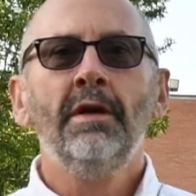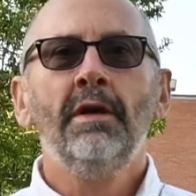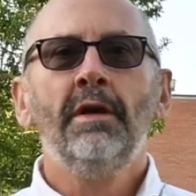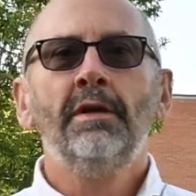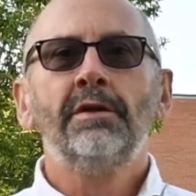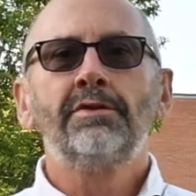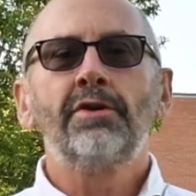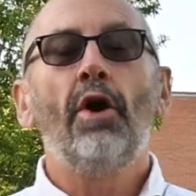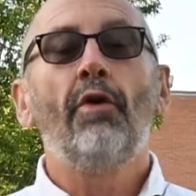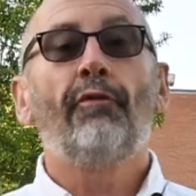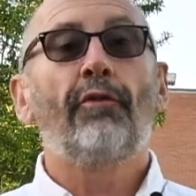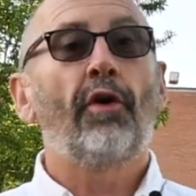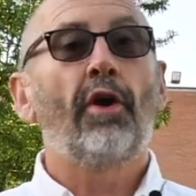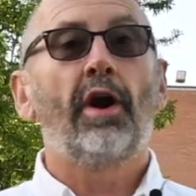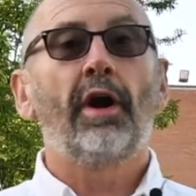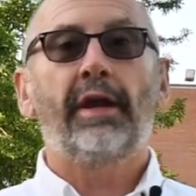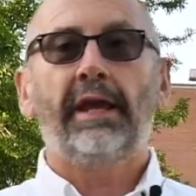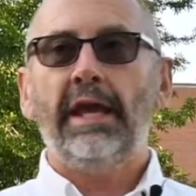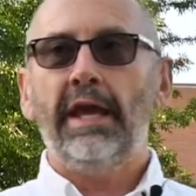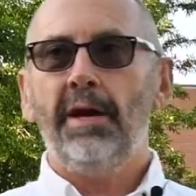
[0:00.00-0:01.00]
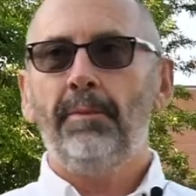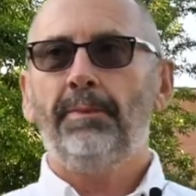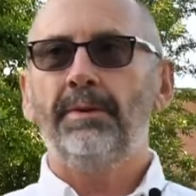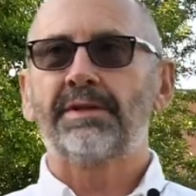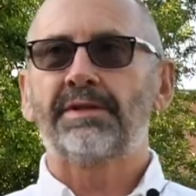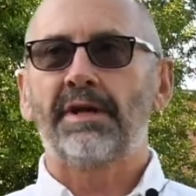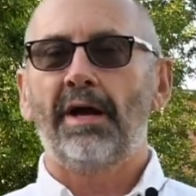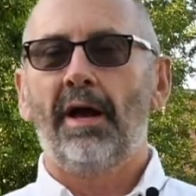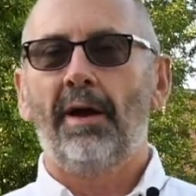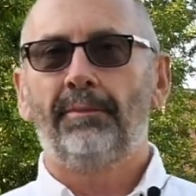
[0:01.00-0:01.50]
So for our
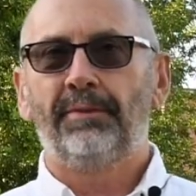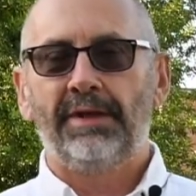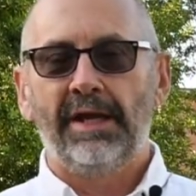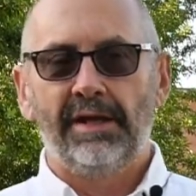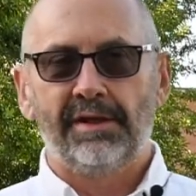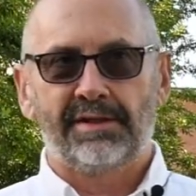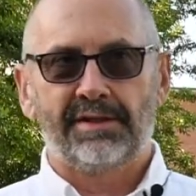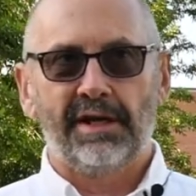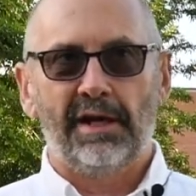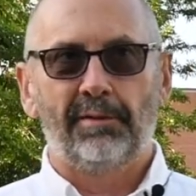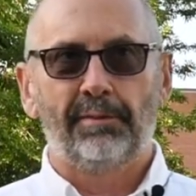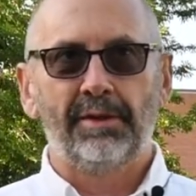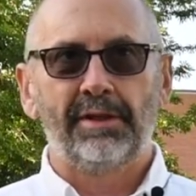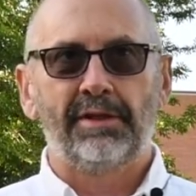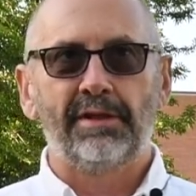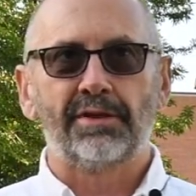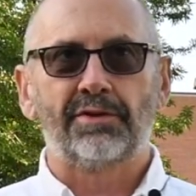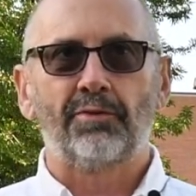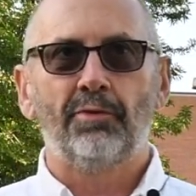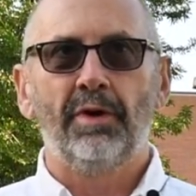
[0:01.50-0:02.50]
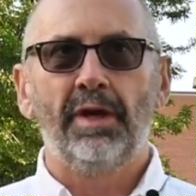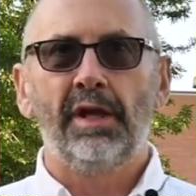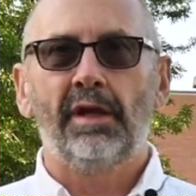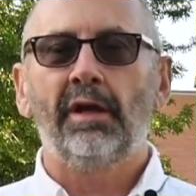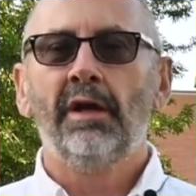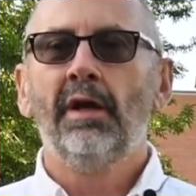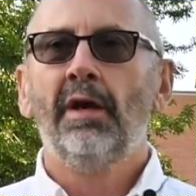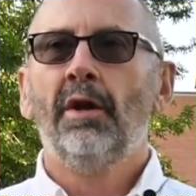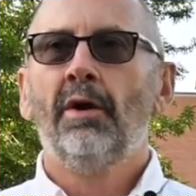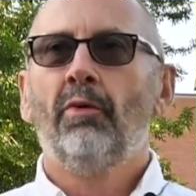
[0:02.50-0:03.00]
campus update segment this week,
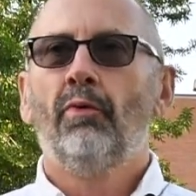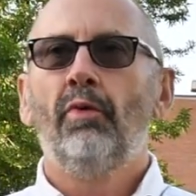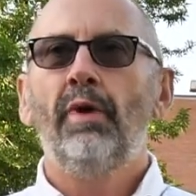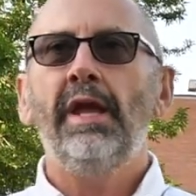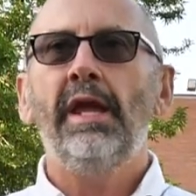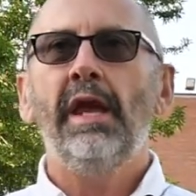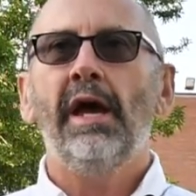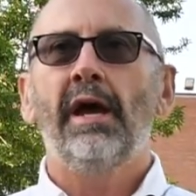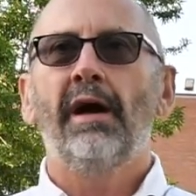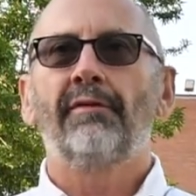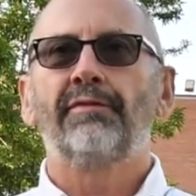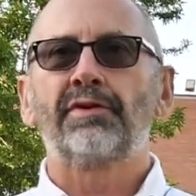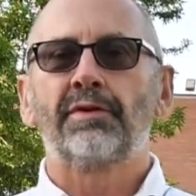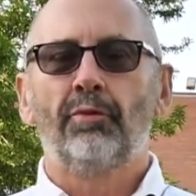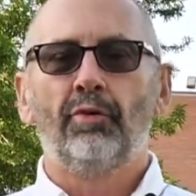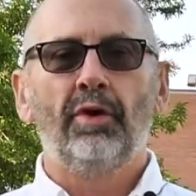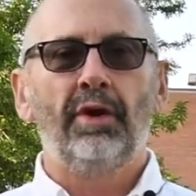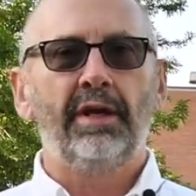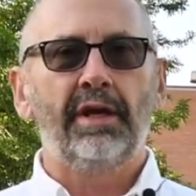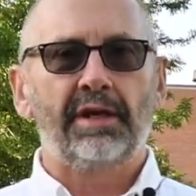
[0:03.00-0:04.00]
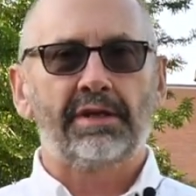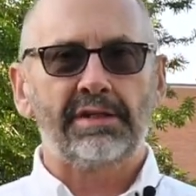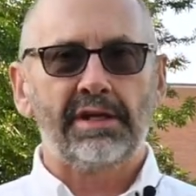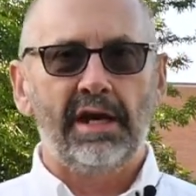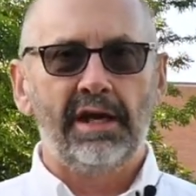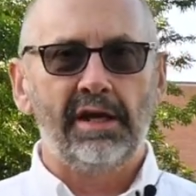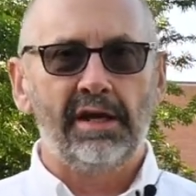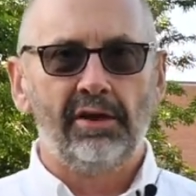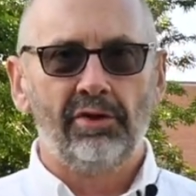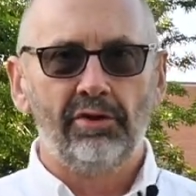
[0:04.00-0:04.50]
we have some really
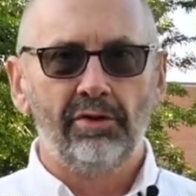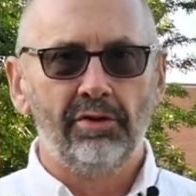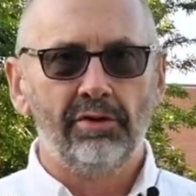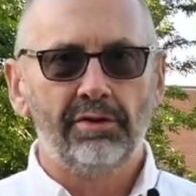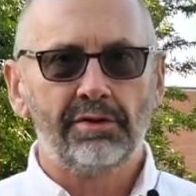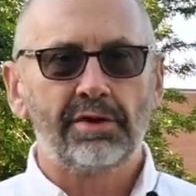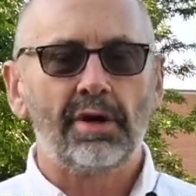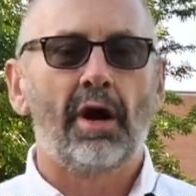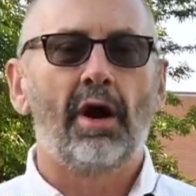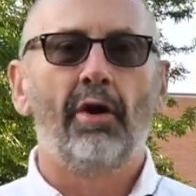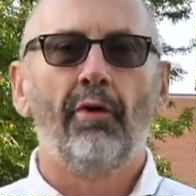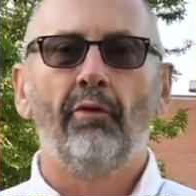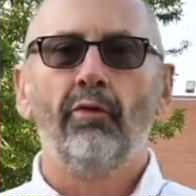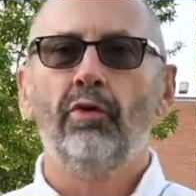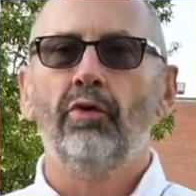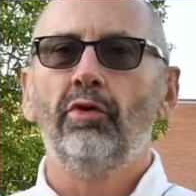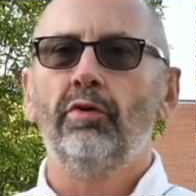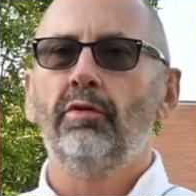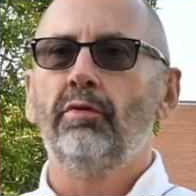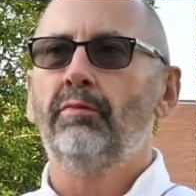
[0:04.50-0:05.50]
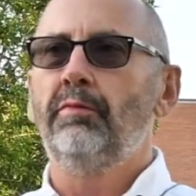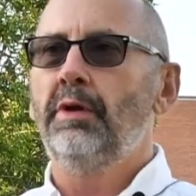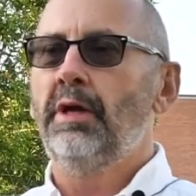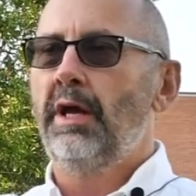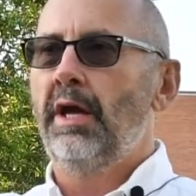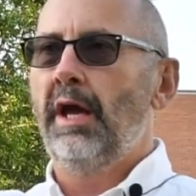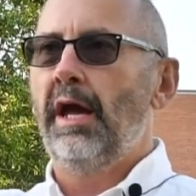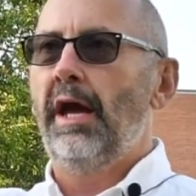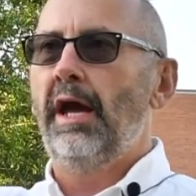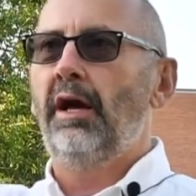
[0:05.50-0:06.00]
exciting news. Our room
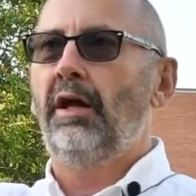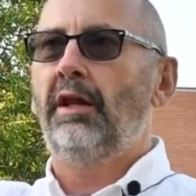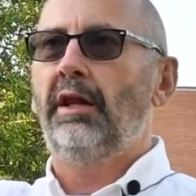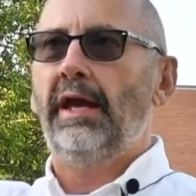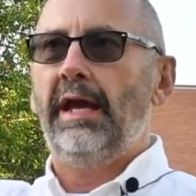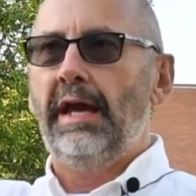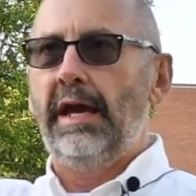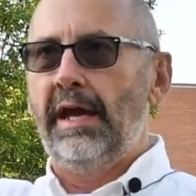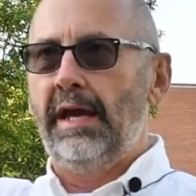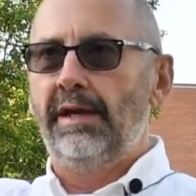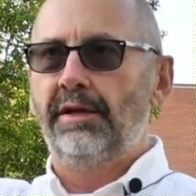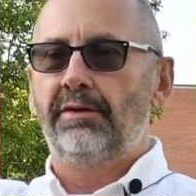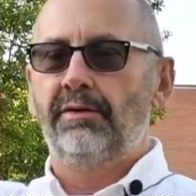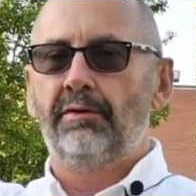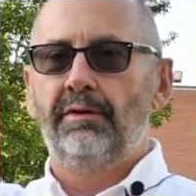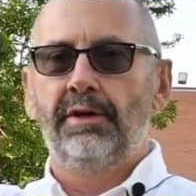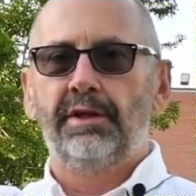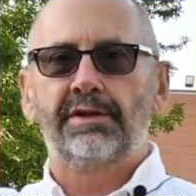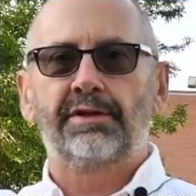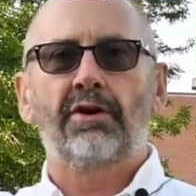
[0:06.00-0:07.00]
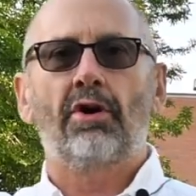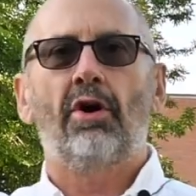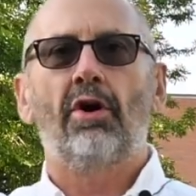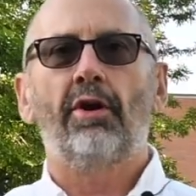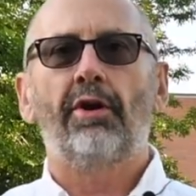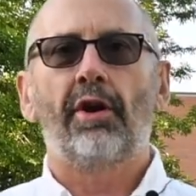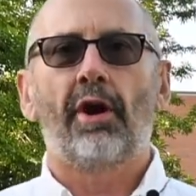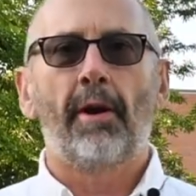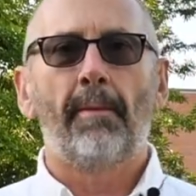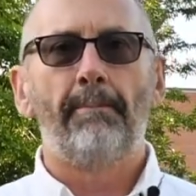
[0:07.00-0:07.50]
L8 is
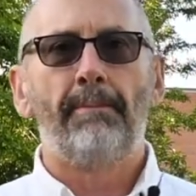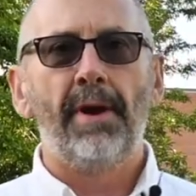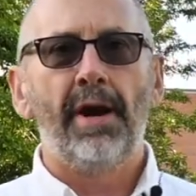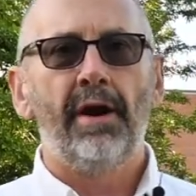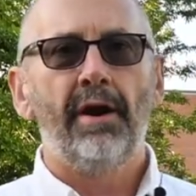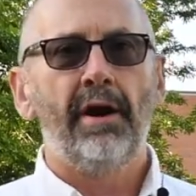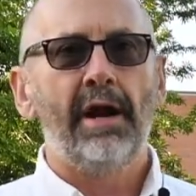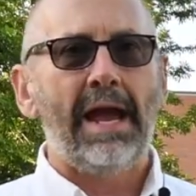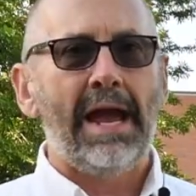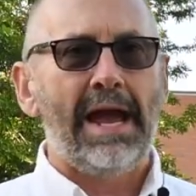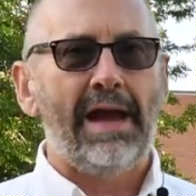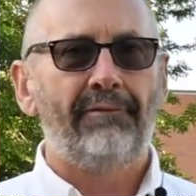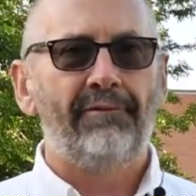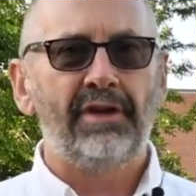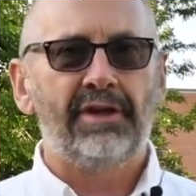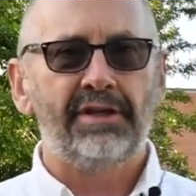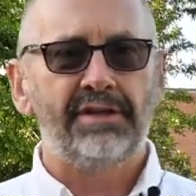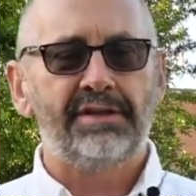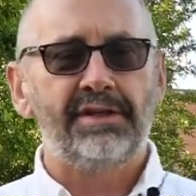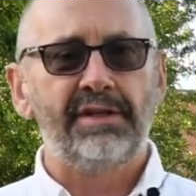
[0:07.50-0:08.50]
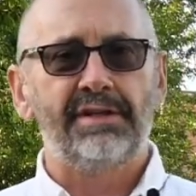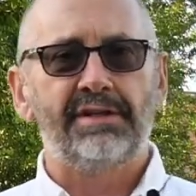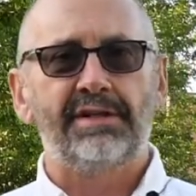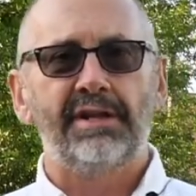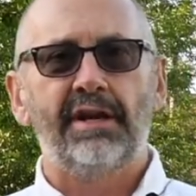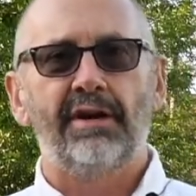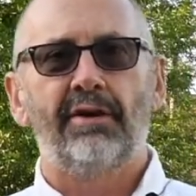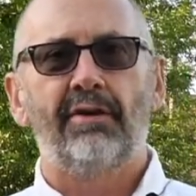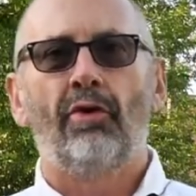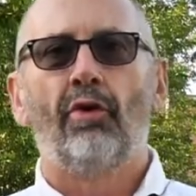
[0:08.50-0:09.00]
called our Bear Advocacy
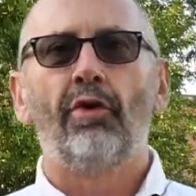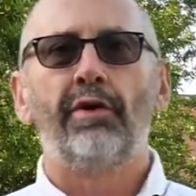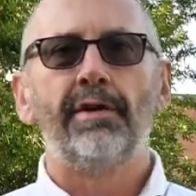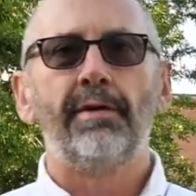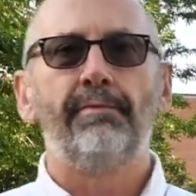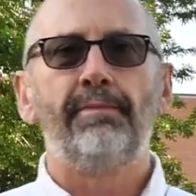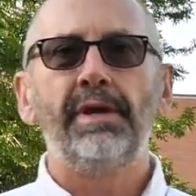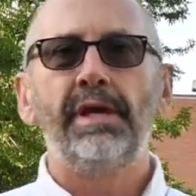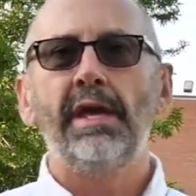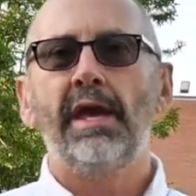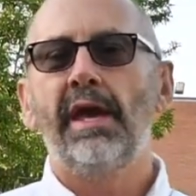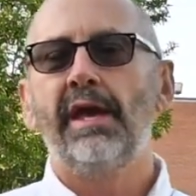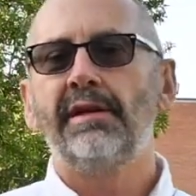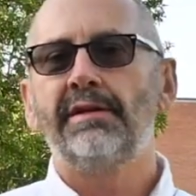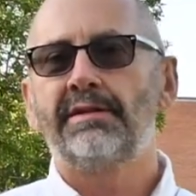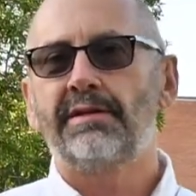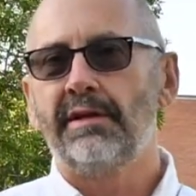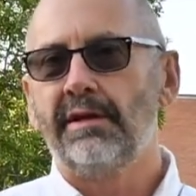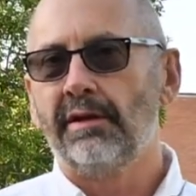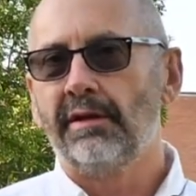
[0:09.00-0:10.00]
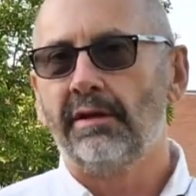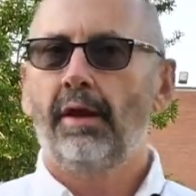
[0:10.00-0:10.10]
Center, or the BAC.